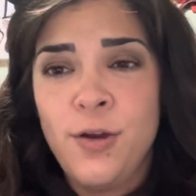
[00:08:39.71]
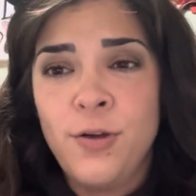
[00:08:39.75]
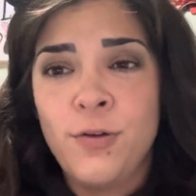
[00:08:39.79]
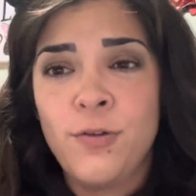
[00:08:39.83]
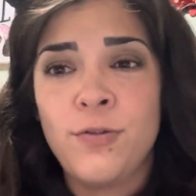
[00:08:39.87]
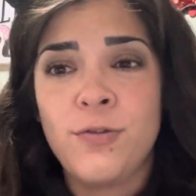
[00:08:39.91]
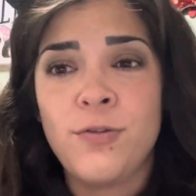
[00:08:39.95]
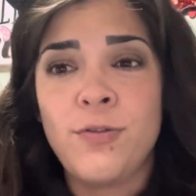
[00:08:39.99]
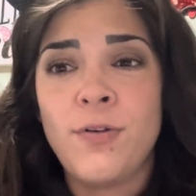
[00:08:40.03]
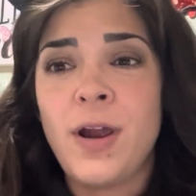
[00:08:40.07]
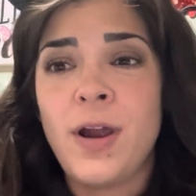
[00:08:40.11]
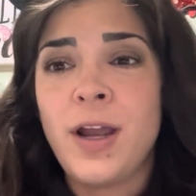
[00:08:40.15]

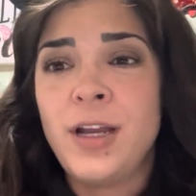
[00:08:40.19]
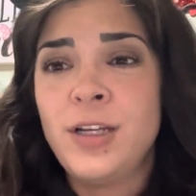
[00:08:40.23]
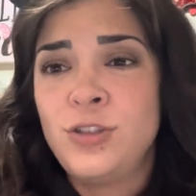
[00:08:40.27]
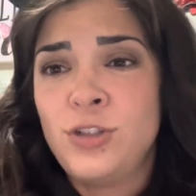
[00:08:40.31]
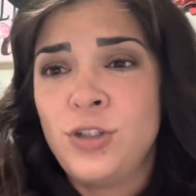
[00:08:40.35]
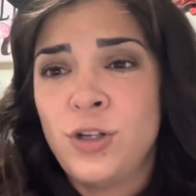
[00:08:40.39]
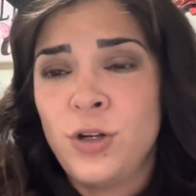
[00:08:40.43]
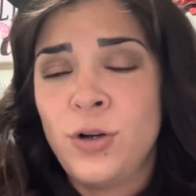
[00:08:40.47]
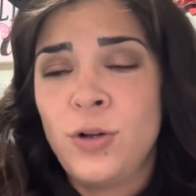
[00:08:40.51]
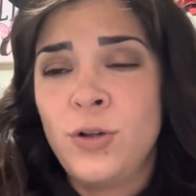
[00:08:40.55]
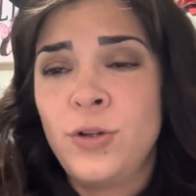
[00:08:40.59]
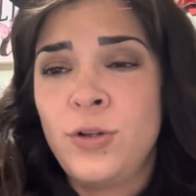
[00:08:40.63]
Fried
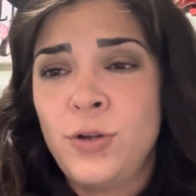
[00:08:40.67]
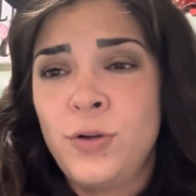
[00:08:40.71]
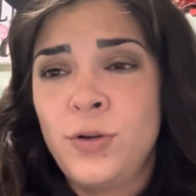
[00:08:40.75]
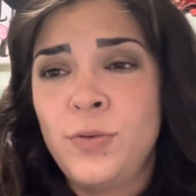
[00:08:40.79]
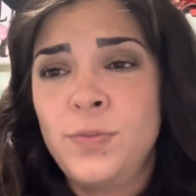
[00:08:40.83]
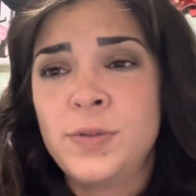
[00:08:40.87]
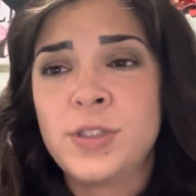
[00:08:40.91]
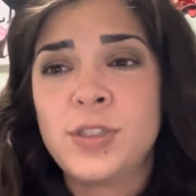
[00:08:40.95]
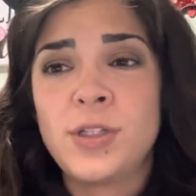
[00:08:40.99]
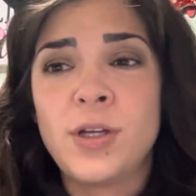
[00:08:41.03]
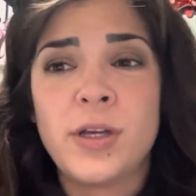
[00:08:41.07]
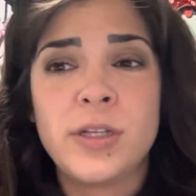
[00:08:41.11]
churro
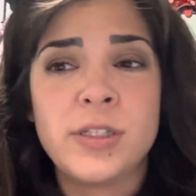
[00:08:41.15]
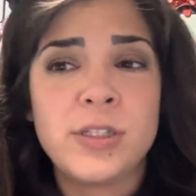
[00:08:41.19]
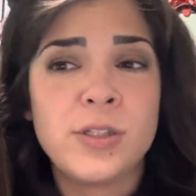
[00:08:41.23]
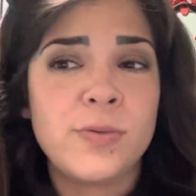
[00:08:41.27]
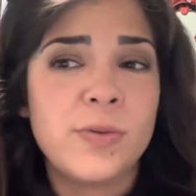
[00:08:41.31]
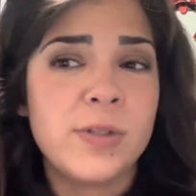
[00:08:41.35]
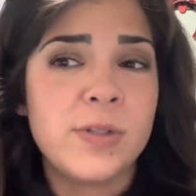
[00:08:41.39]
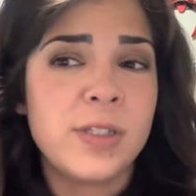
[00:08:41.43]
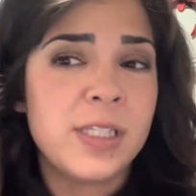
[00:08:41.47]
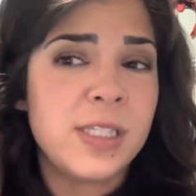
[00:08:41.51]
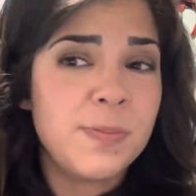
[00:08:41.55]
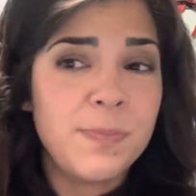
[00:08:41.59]
loops tossed
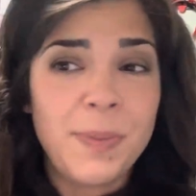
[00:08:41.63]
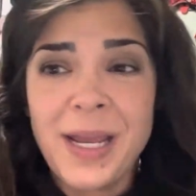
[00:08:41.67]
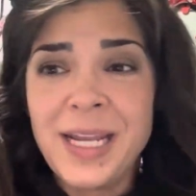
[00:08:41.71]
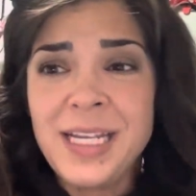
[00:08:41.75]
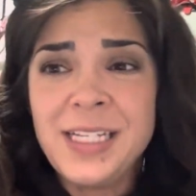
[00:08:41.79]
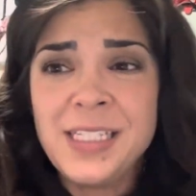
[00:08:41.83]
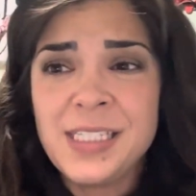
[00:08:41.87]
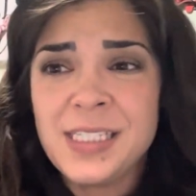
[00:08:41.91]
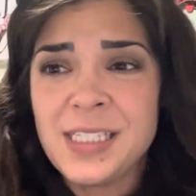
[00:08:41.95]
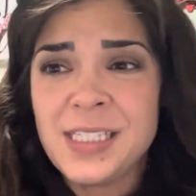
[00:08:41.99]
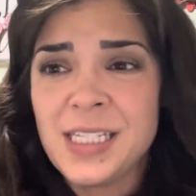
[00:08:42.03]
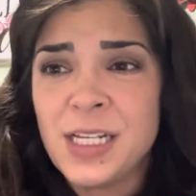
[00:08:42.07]
with
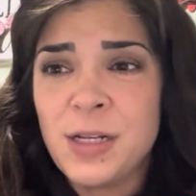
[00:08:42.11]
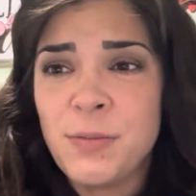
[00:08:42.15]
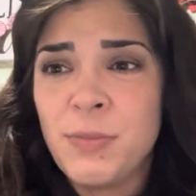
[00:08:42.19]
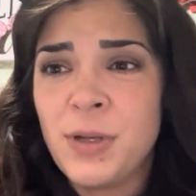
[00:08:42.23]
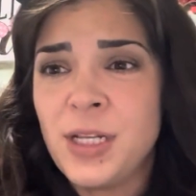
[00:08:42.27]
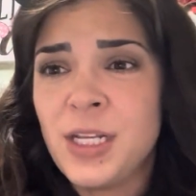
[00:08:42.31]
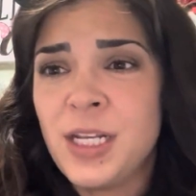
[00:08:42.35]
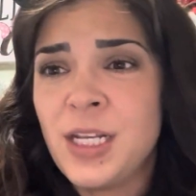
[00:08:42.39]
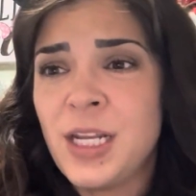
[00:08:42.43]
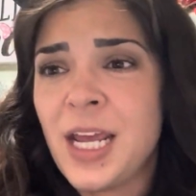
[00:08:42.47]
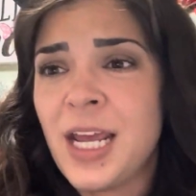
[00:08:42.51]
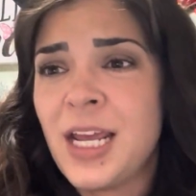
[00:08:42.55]
spice,
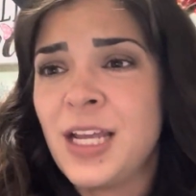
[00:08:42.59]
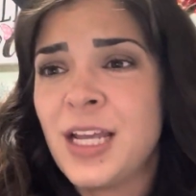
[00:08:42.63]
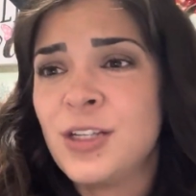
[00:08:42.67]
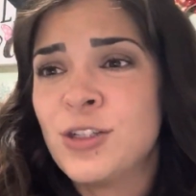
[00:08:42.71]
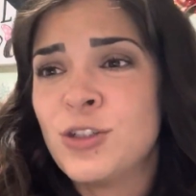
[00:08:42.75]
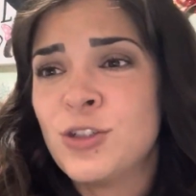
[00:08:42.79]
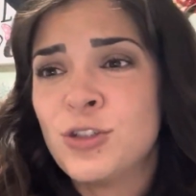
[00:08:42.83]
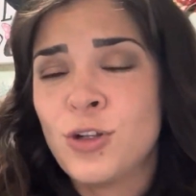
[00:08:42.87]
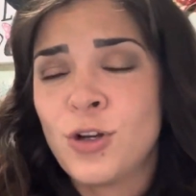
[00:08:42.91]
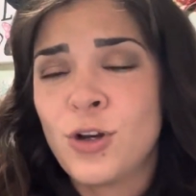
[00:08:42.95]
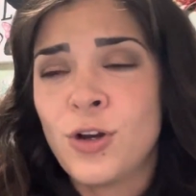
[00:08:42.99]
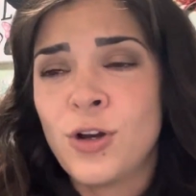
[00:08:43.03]
cinnamon,
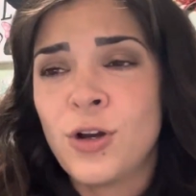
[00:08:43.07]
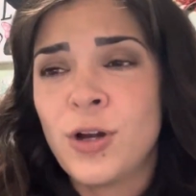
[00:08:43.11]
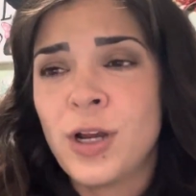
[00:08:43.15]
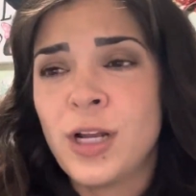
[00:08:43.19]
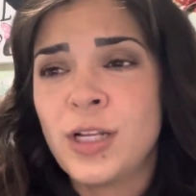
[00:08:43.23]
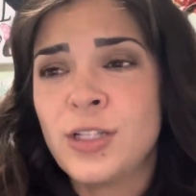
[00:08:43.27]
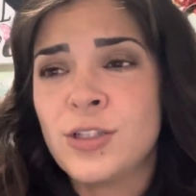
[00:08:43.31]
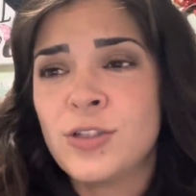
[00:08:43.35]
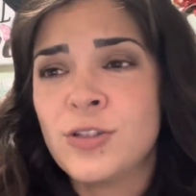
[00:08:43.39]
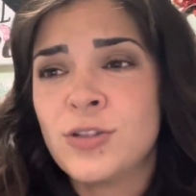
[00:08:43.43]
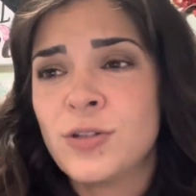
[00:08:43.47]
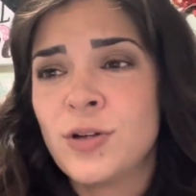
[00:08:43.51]
sugar,
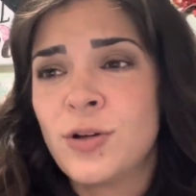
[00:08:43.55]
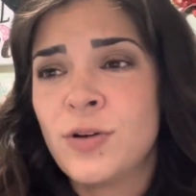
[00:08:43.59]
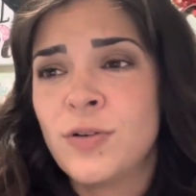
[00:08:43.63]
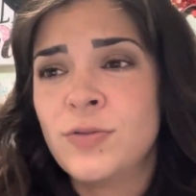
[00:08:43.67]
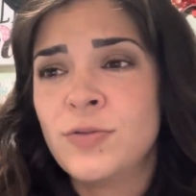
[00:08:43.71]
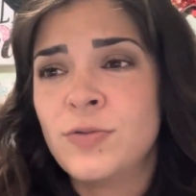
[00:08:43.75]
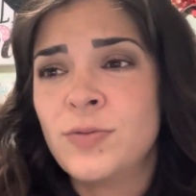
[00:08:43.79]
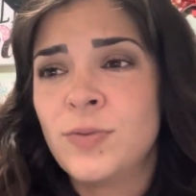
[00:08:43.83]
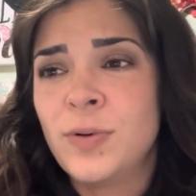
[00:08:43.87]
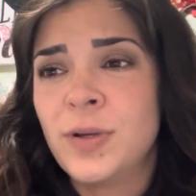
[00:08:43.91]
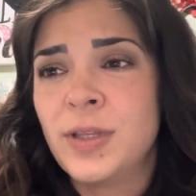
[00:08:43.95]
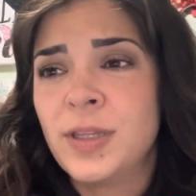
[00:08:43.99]
and
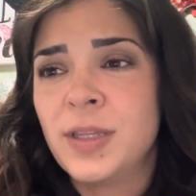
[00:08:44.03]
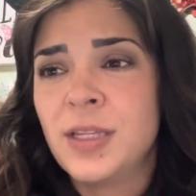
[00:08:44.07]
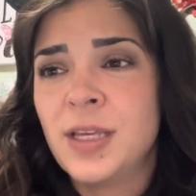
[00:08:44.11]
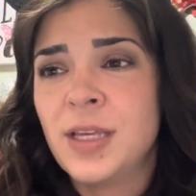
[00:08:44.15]
served with